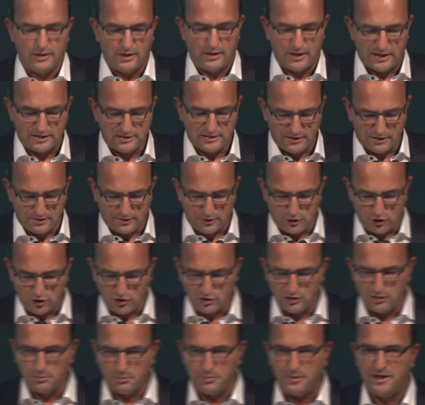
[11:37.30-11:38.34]
as an
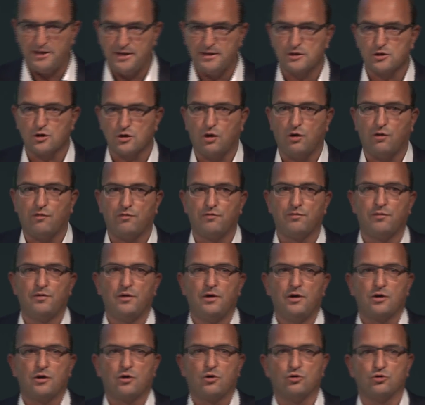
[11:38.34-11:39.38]
additional means of
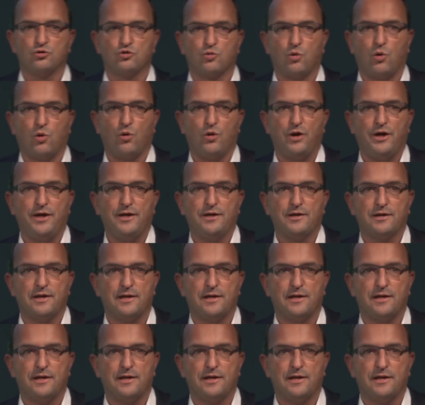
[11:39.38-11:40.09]
controlling